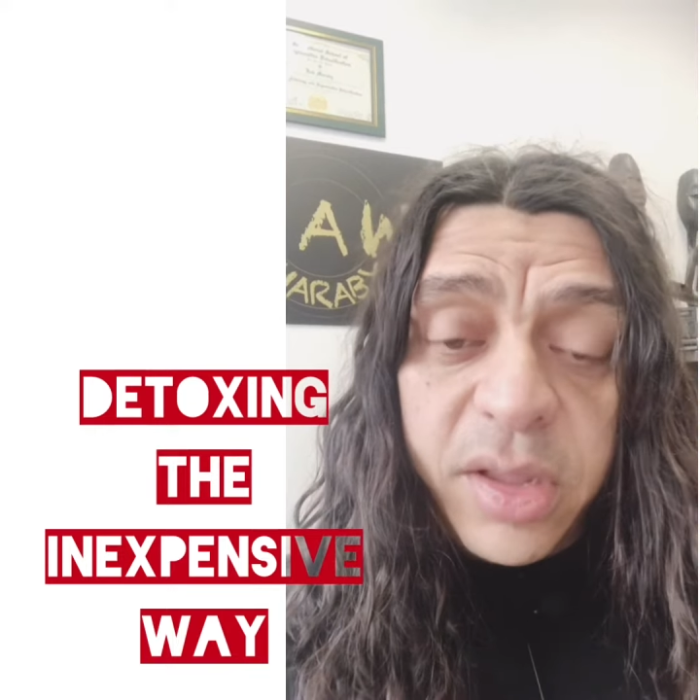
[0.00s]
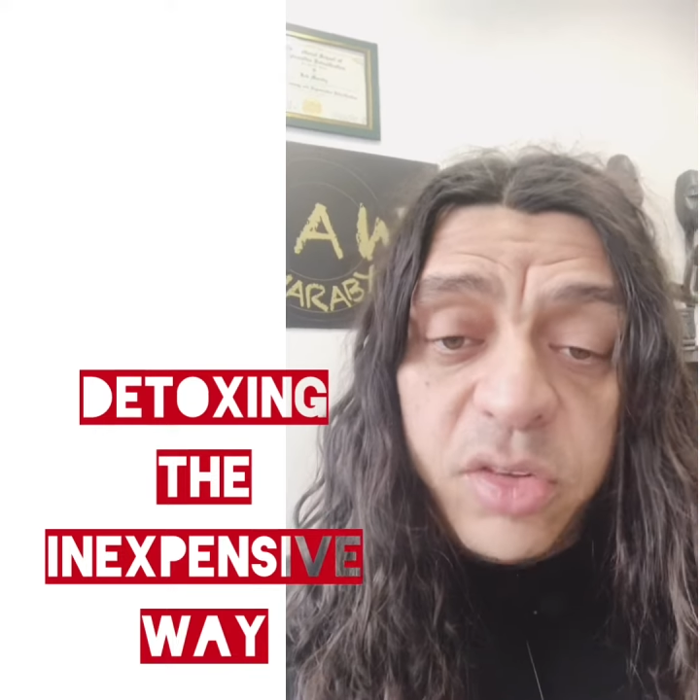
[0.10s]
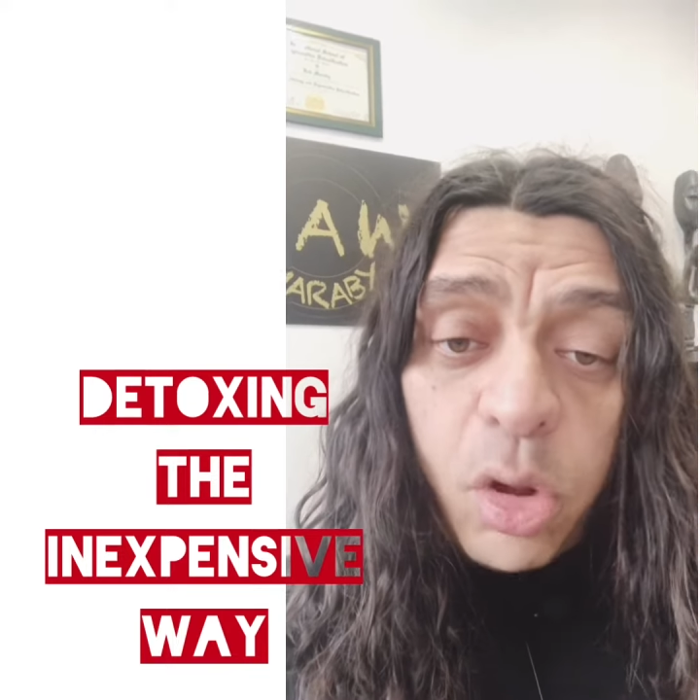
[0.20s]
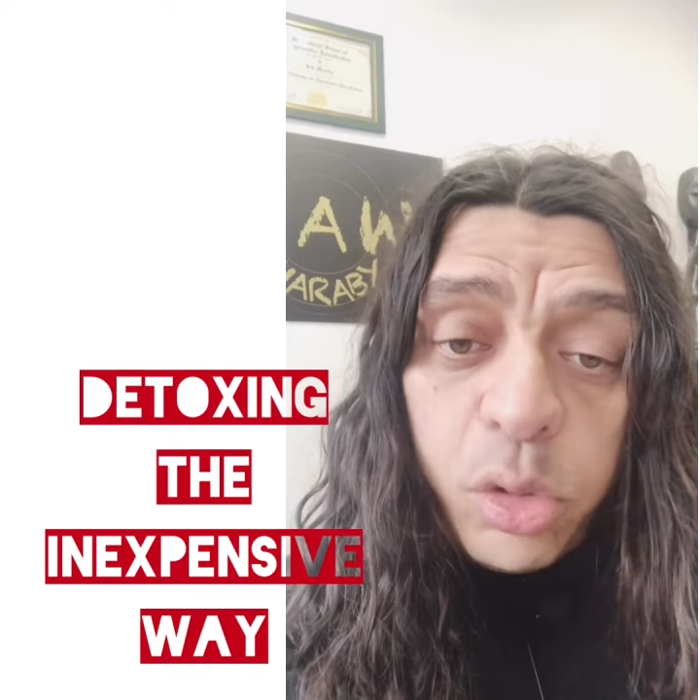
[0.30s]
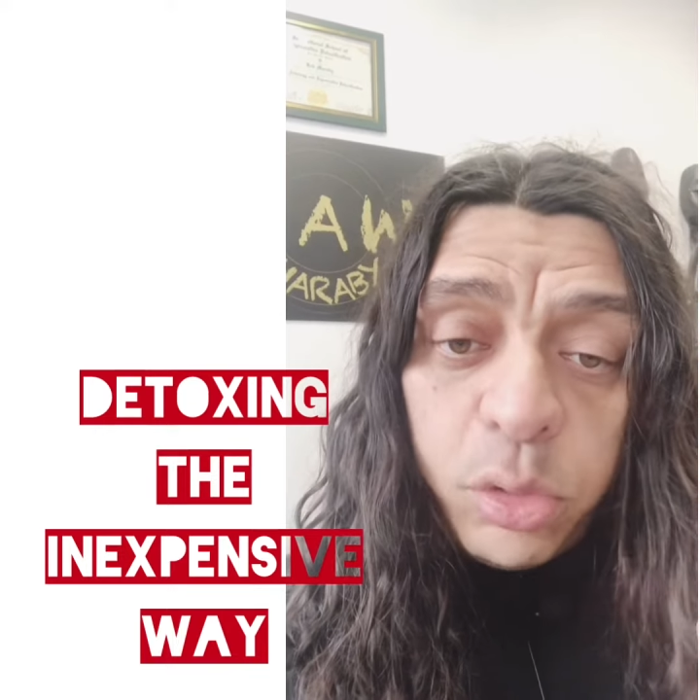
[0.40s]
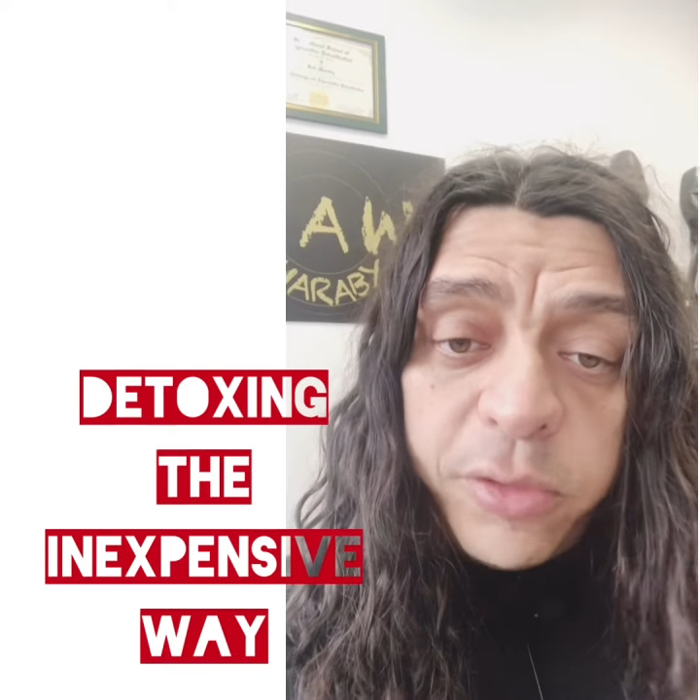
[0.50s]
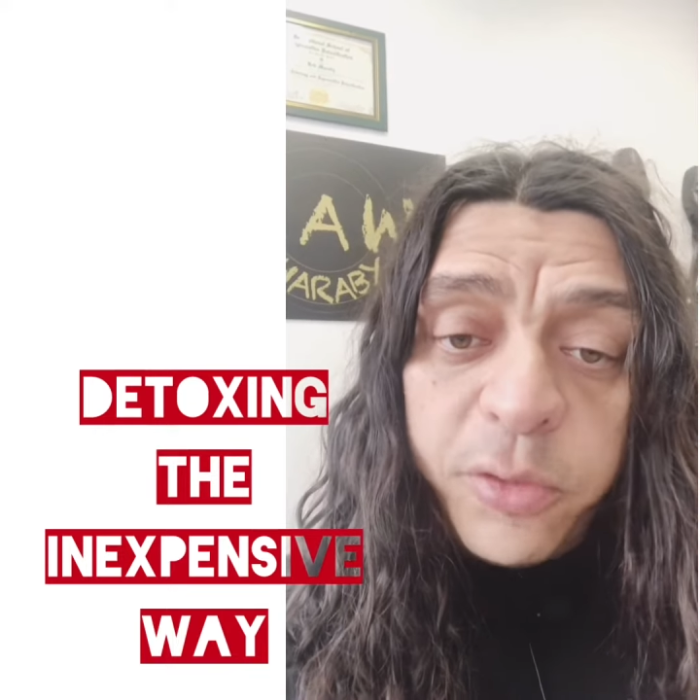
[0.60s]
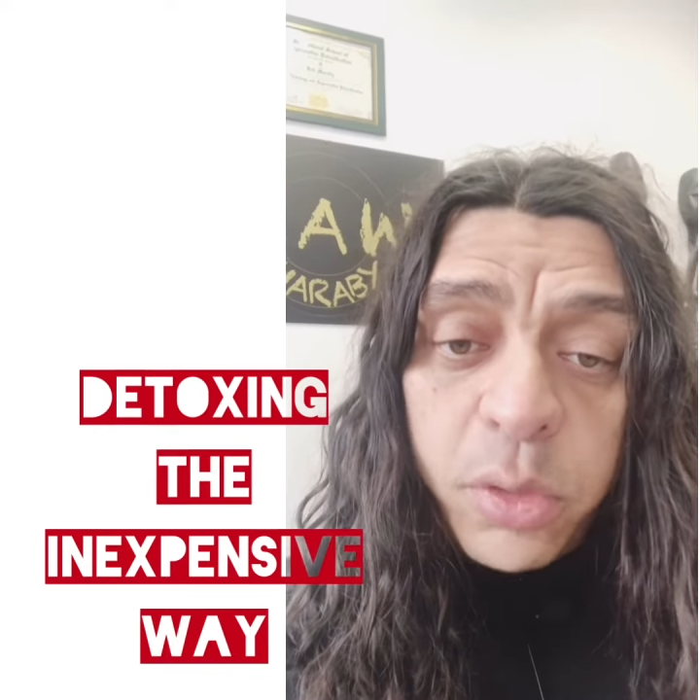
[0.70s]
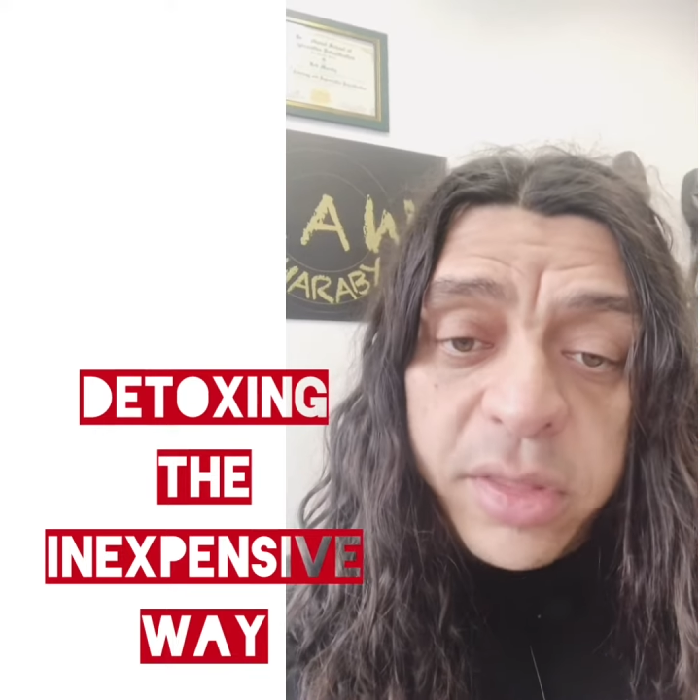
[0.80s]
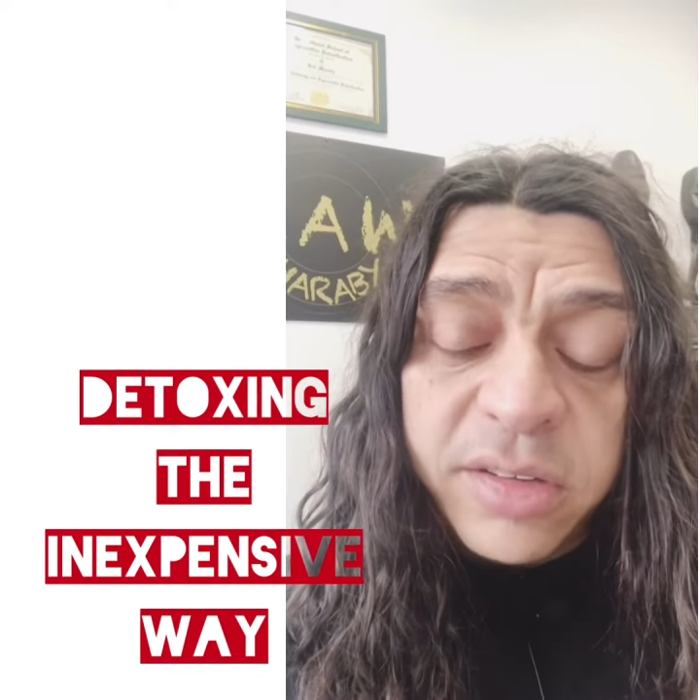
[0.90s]
so all those
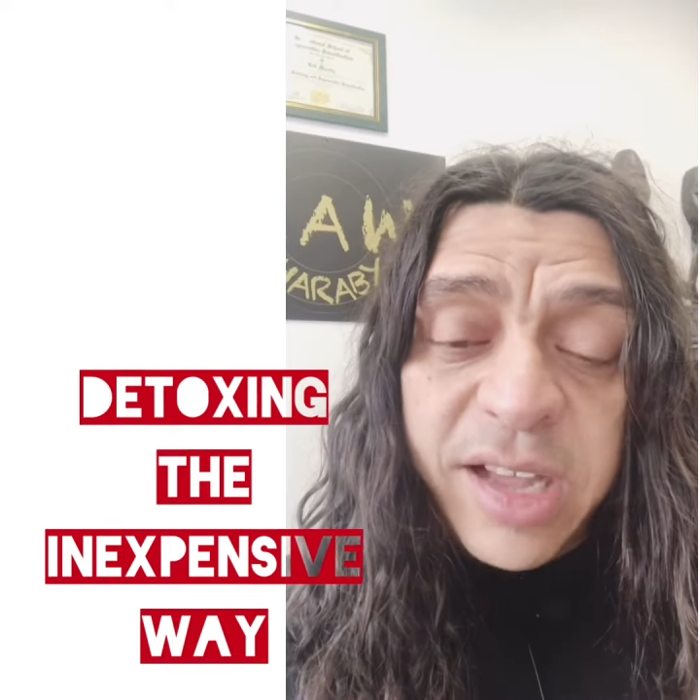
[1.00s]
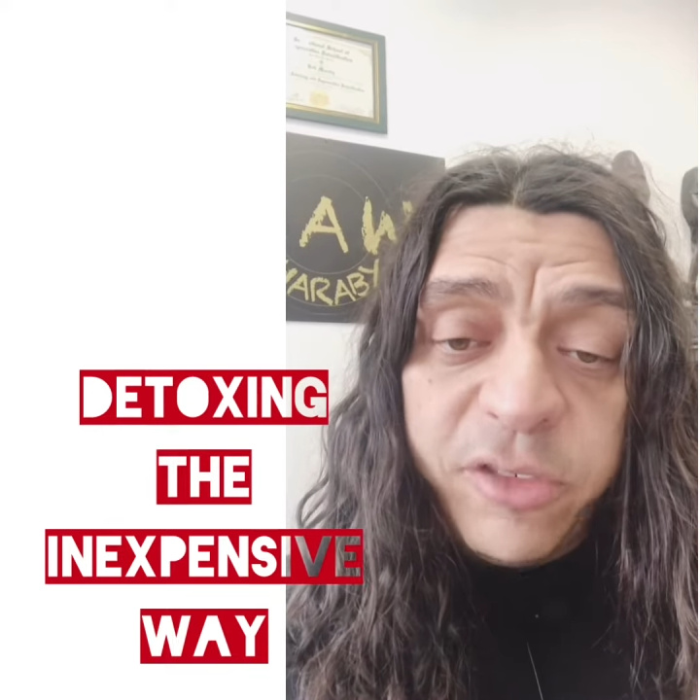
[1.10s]
four things